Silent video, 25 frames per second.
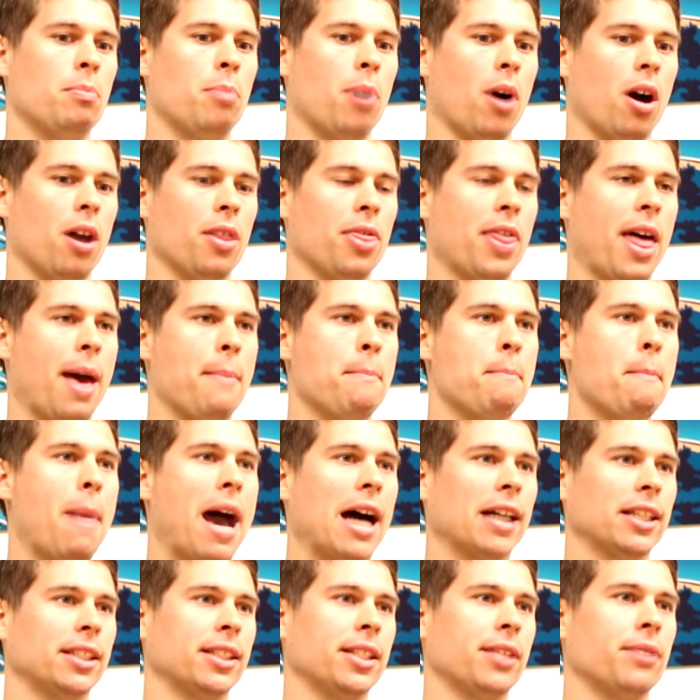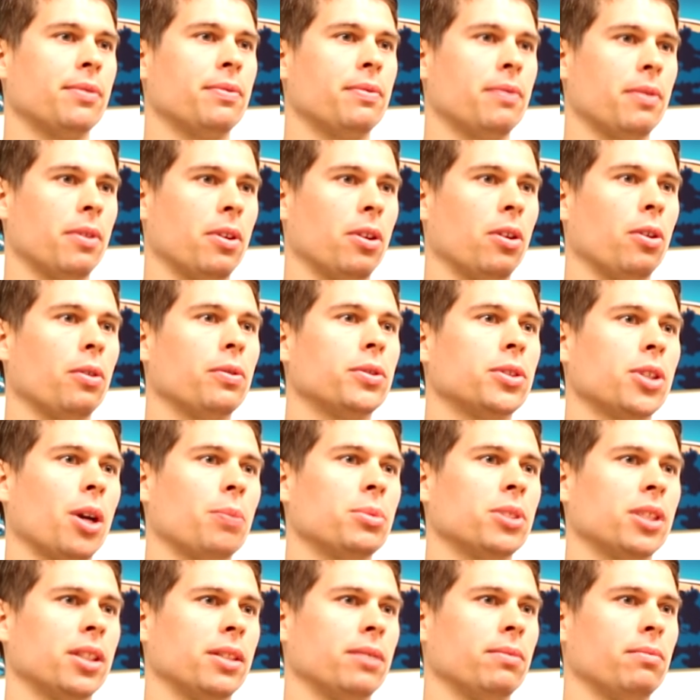but their massive A
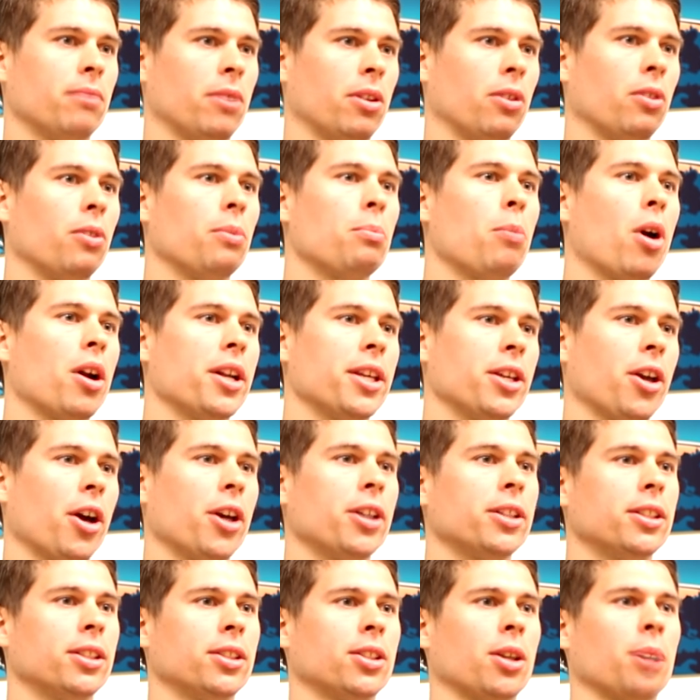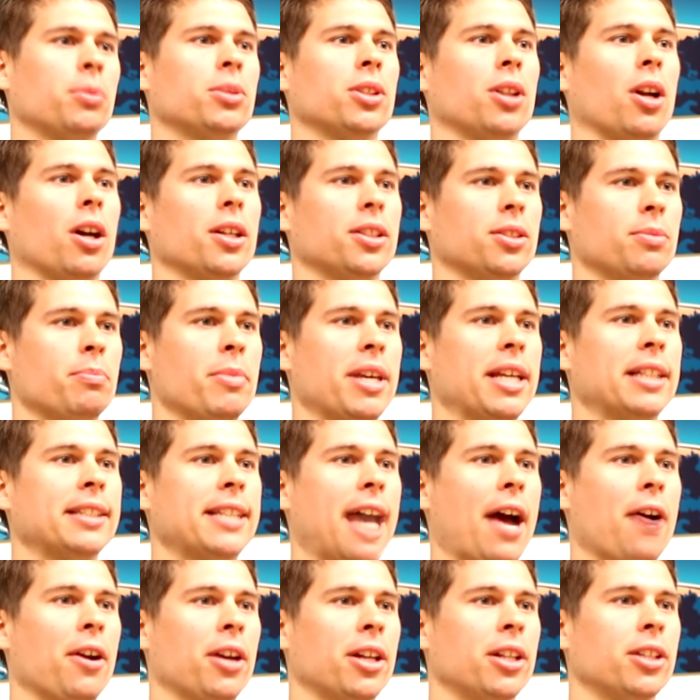lot of money goes to subsidise the meat and
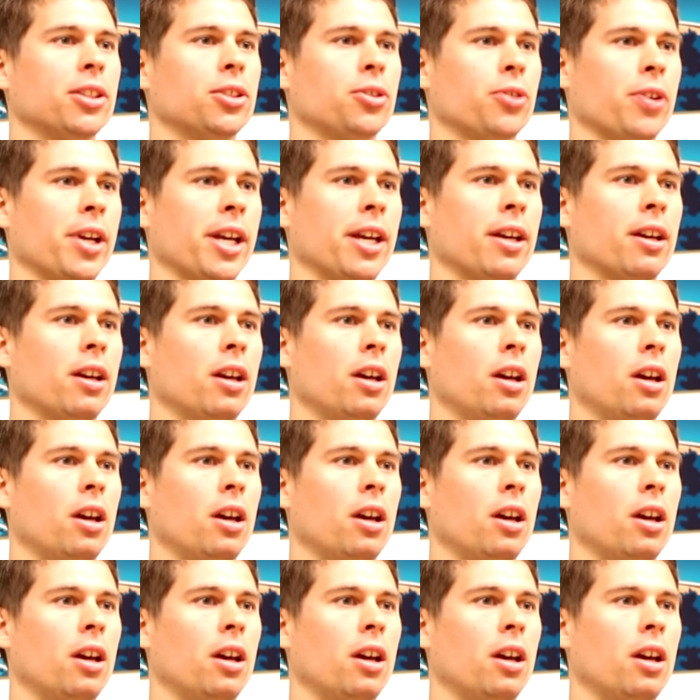dairy industry.